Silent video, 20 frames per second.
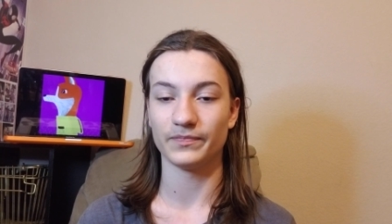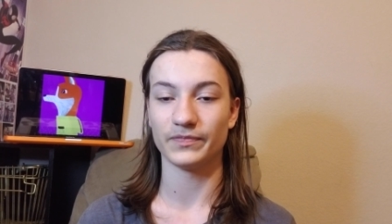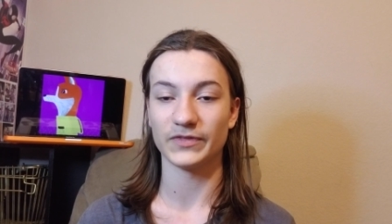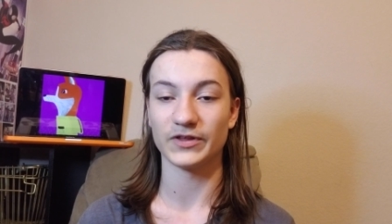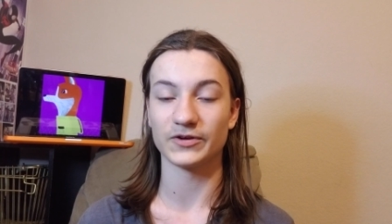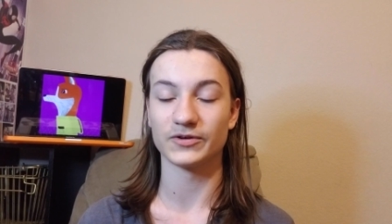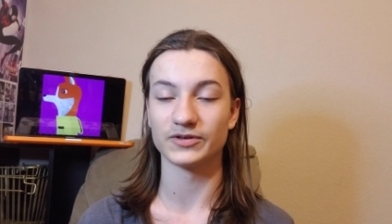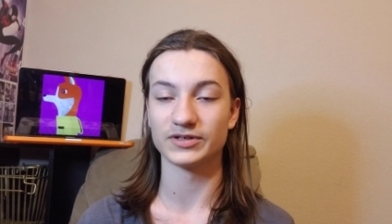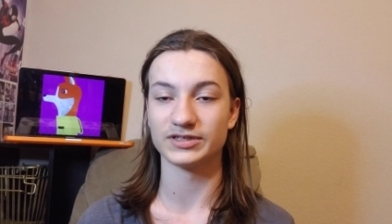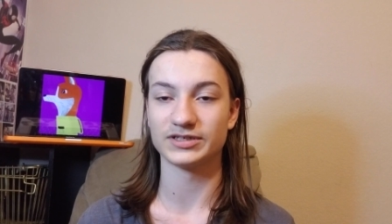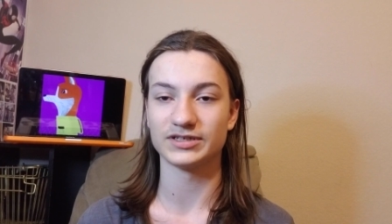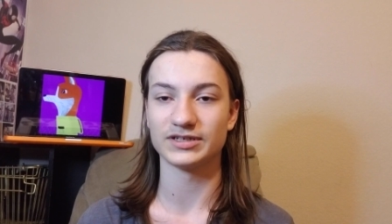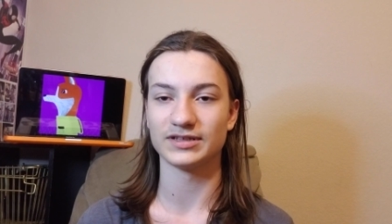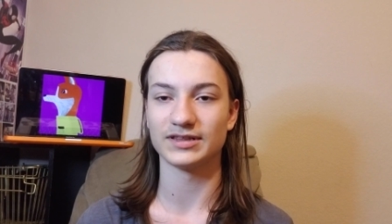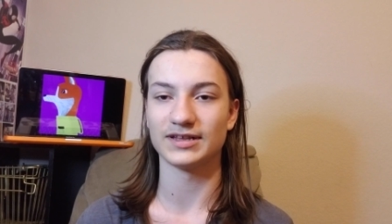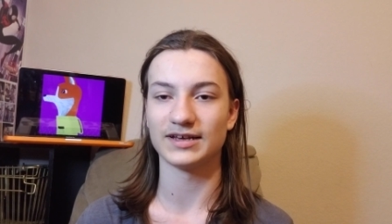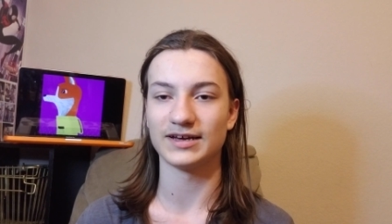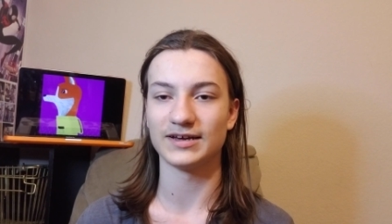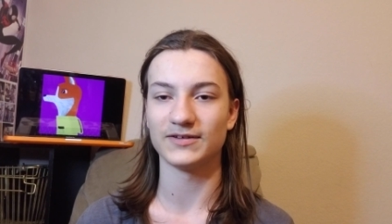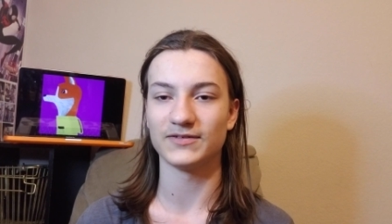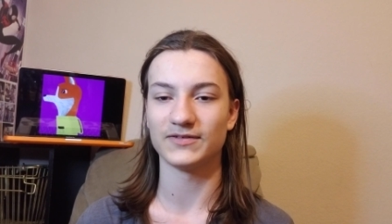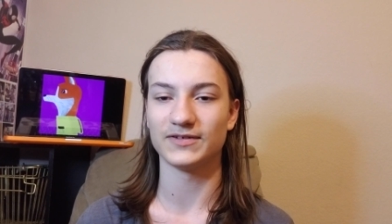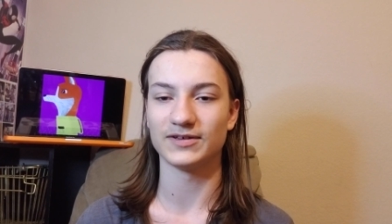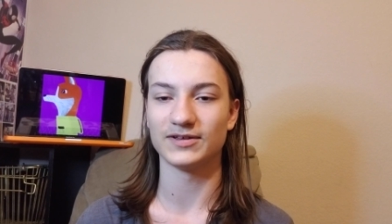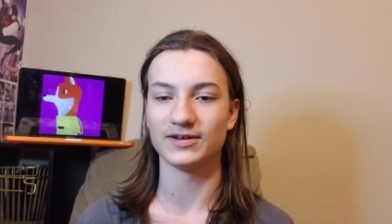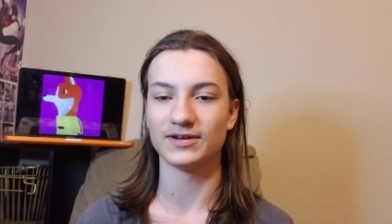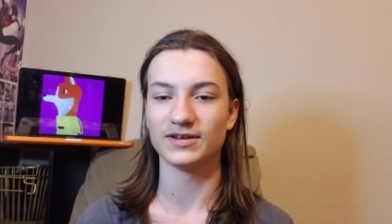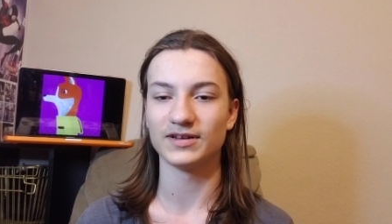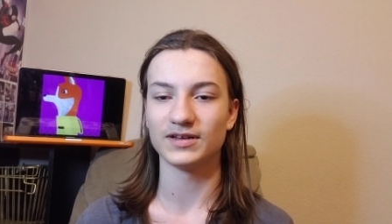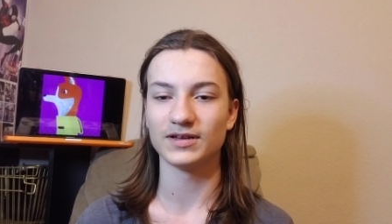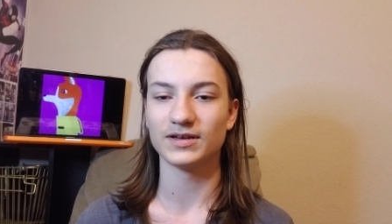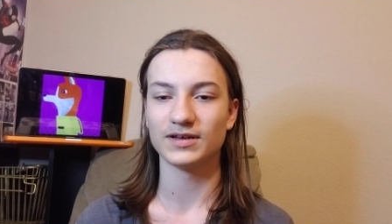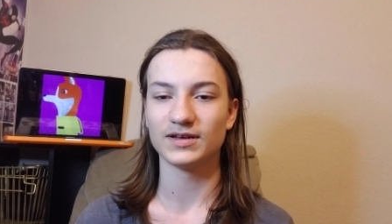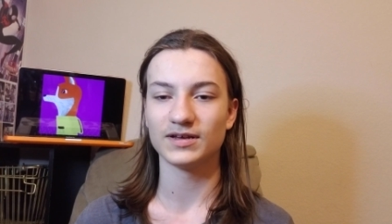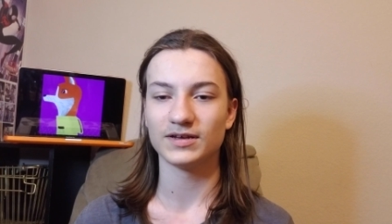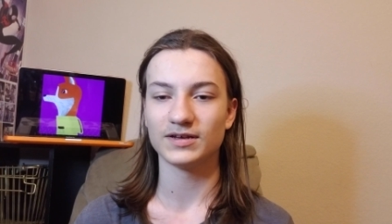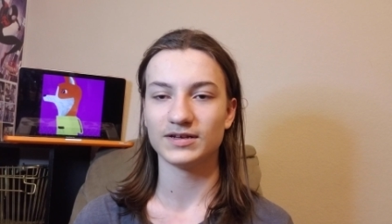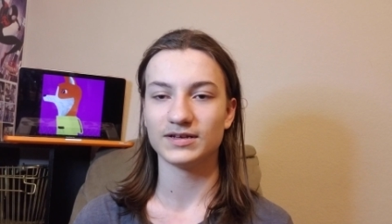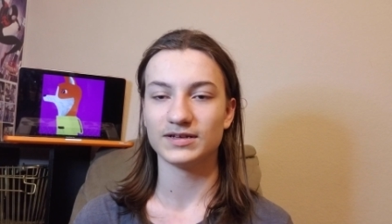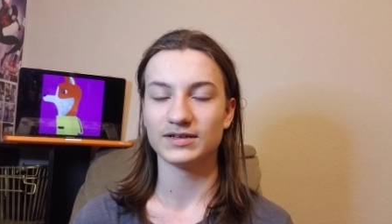the christian life and
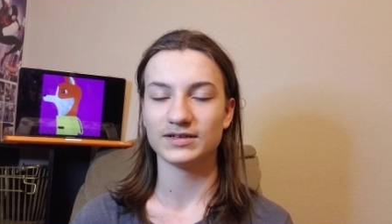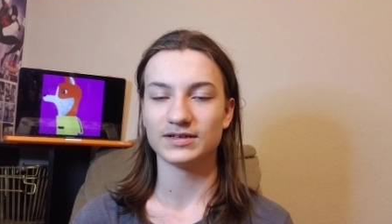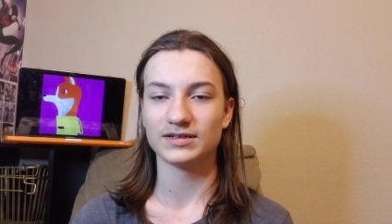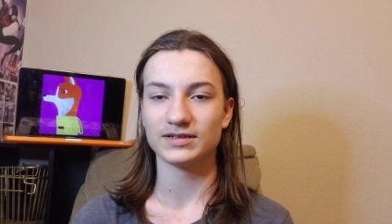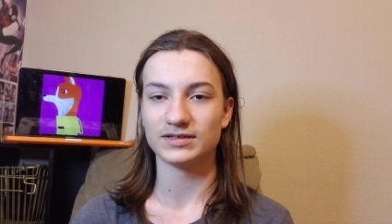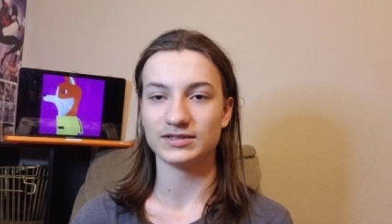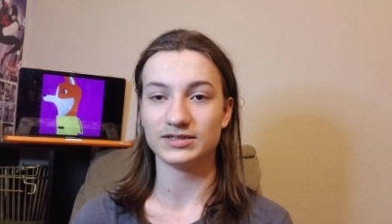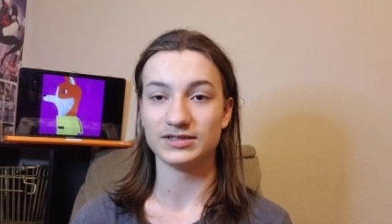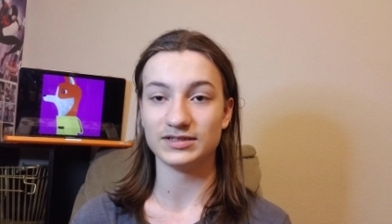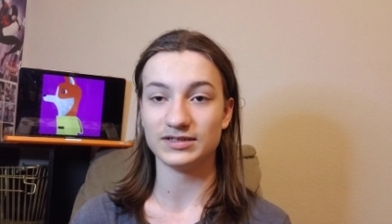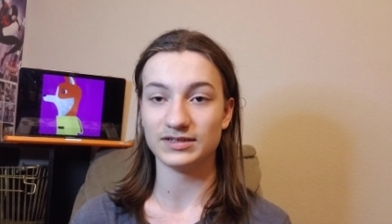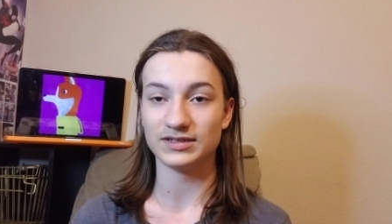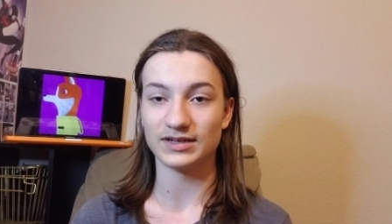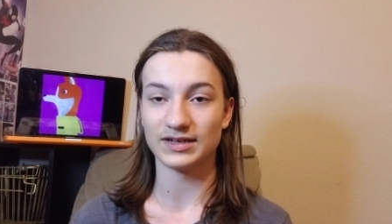technology